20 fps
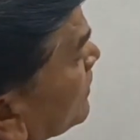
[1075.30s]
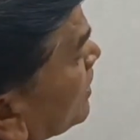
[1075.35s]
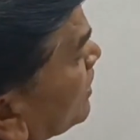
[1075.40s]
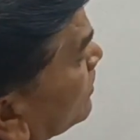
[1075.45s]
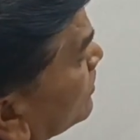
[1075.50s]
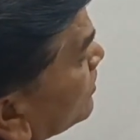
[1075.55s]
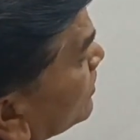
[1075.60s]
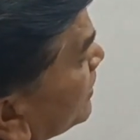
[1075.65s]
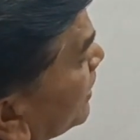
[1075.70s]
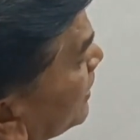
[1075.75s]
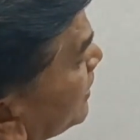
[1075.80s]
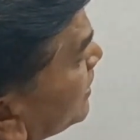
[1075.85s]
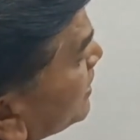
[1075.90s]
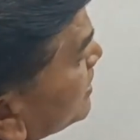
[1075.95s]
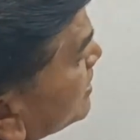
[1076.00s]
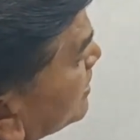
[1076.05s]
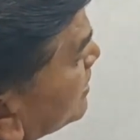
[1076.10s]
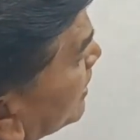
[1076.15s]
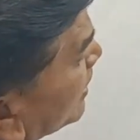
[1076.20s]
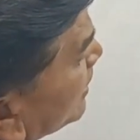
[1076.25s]
So that
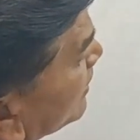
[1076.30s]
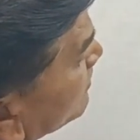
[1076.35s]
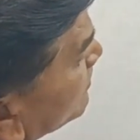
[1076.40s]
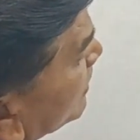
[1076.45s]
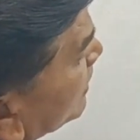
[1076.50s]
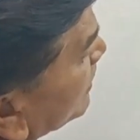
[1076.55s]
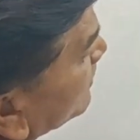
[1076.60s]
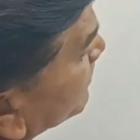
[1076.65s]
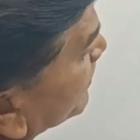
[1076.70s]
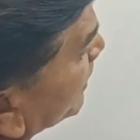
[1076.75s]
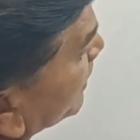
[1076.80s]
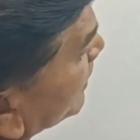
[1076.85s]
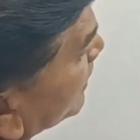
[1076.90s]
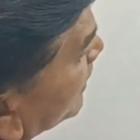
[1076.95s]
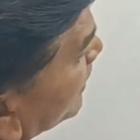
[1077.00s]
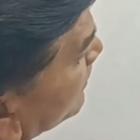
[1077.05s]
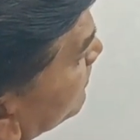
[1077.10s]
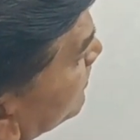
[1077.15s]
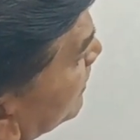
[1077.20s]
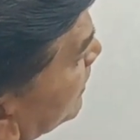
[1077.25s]
is 10 multiply
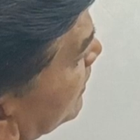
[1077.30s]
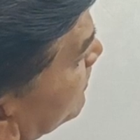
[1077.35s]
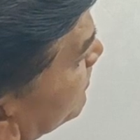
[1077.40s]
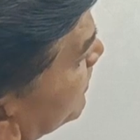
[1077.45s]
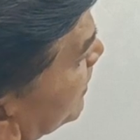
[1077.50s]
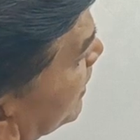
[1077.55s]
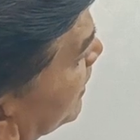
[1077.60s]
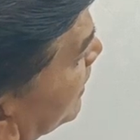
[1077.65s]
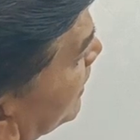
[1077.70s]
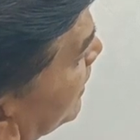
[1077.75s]
9 multiply